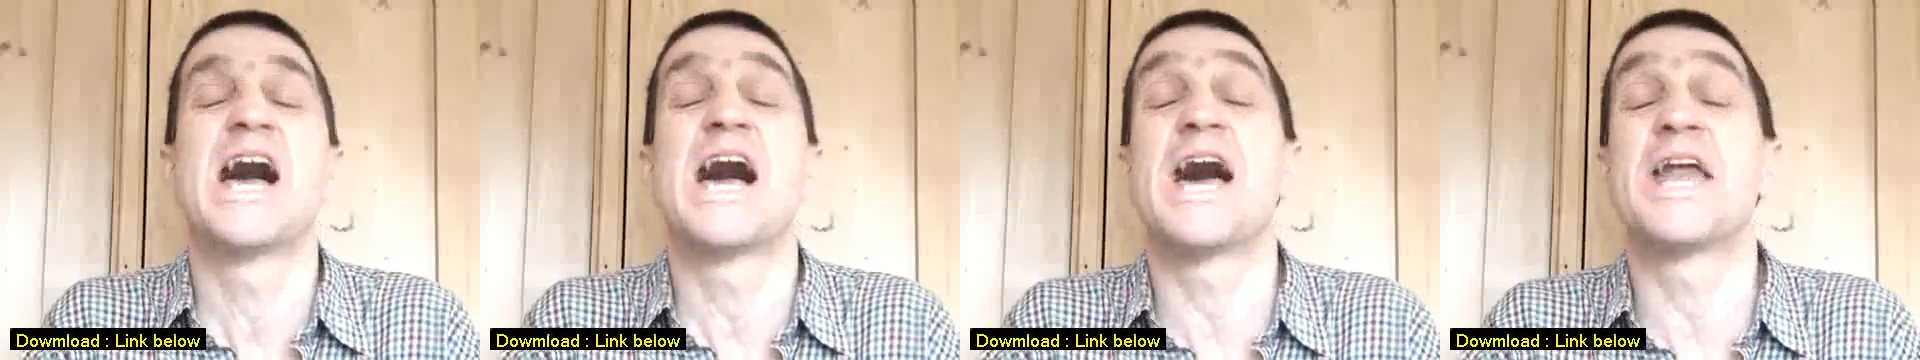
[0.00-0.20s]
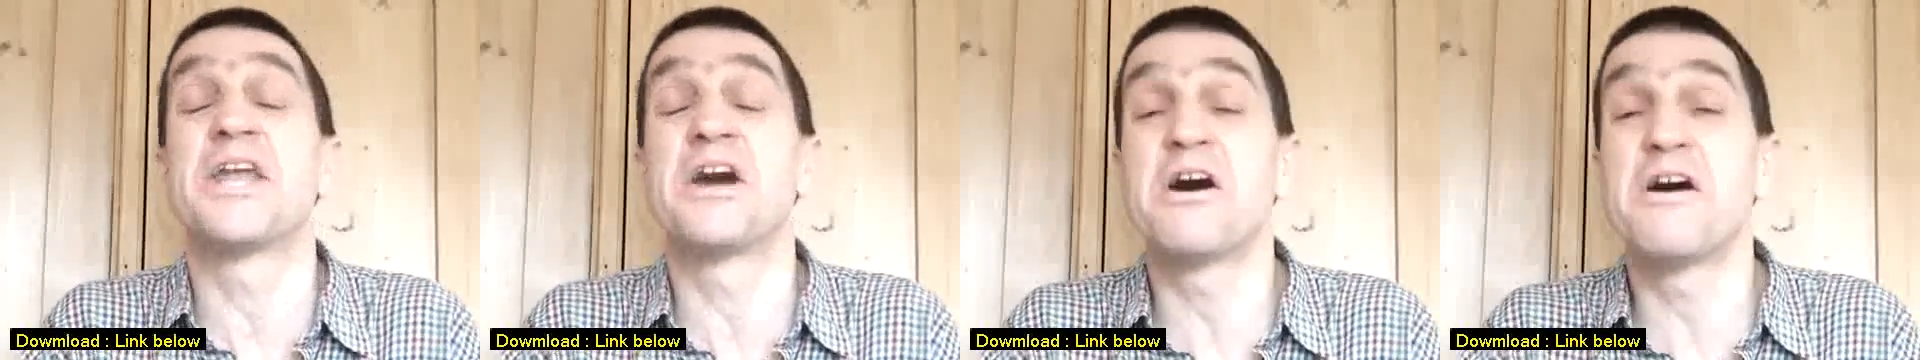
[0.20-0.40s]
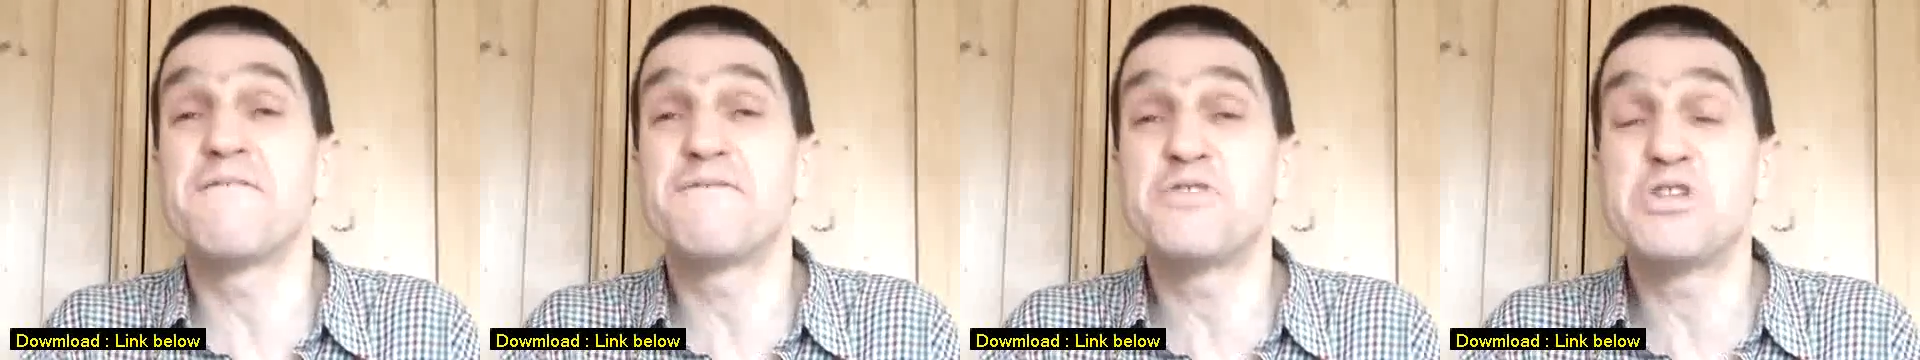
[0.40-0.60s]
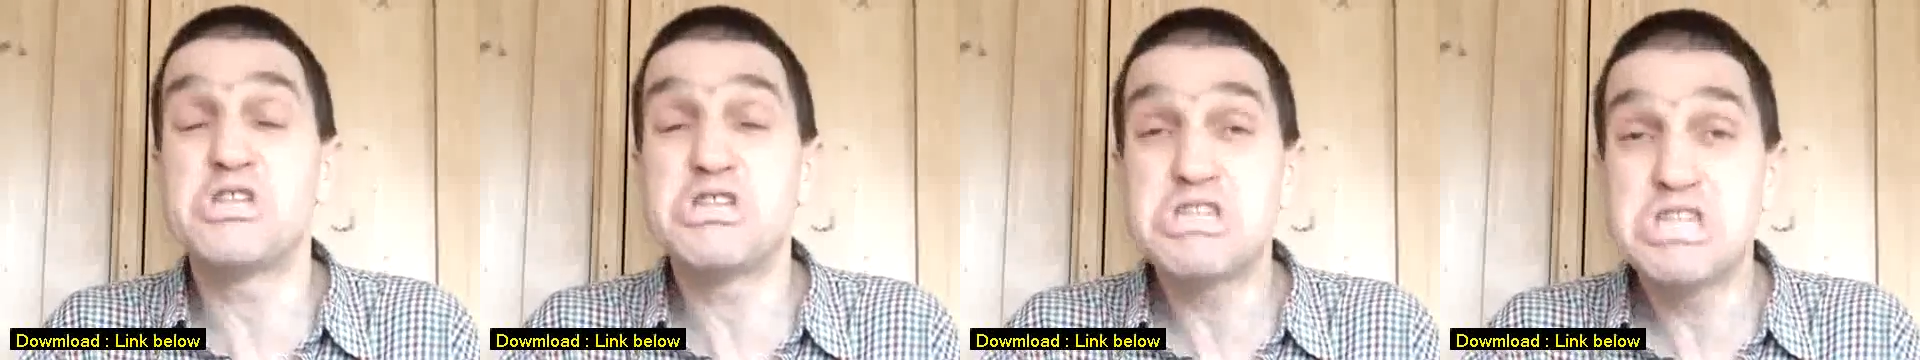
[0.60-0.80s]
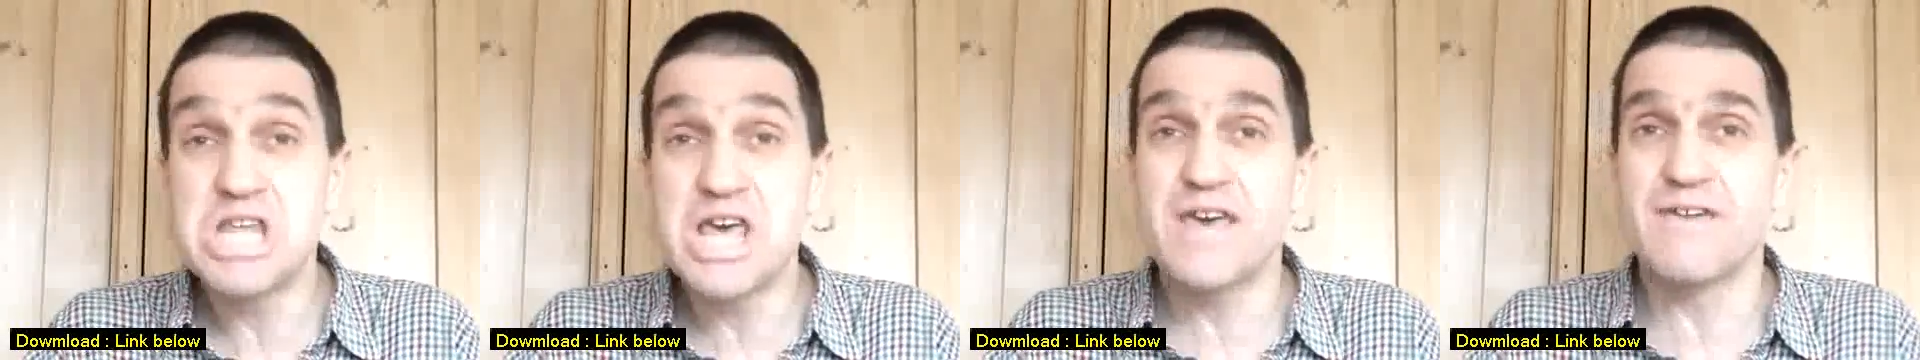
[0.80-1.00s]
and I've
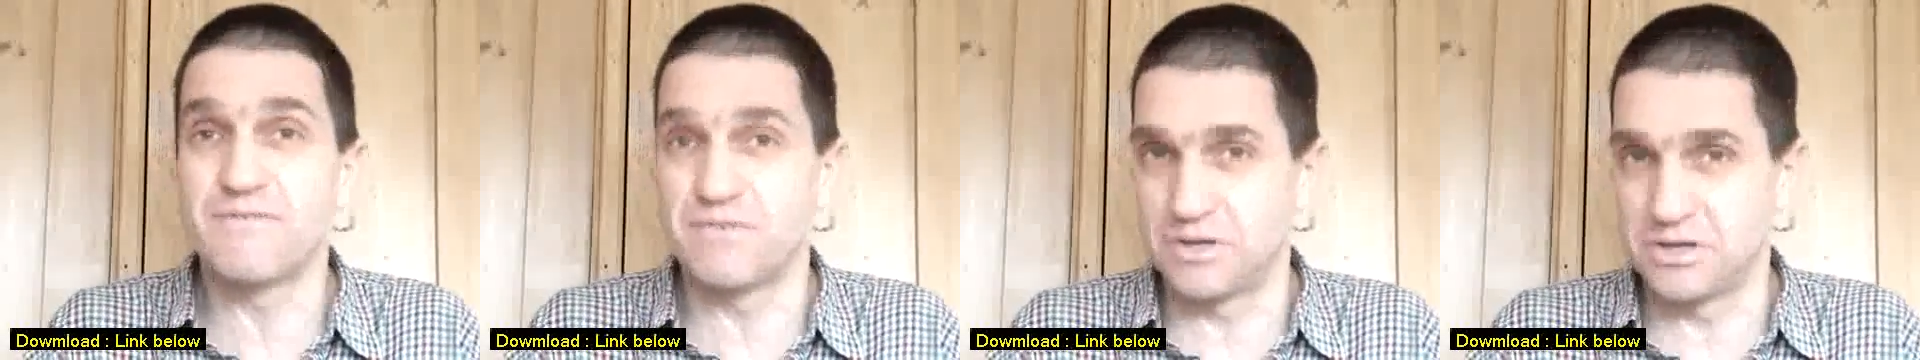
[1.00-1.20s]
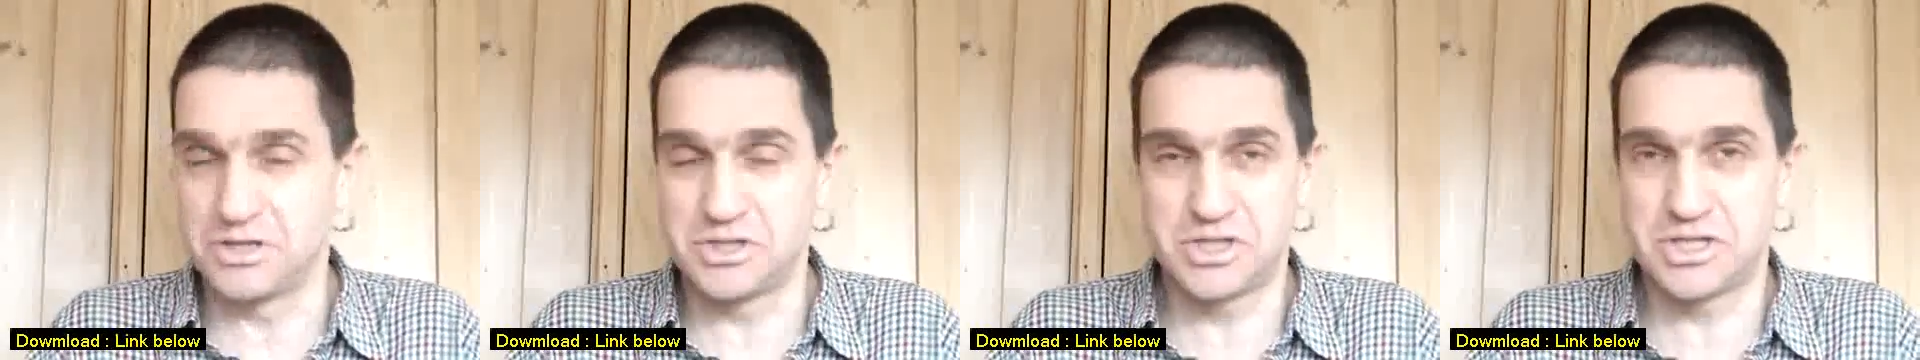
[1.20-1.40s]
never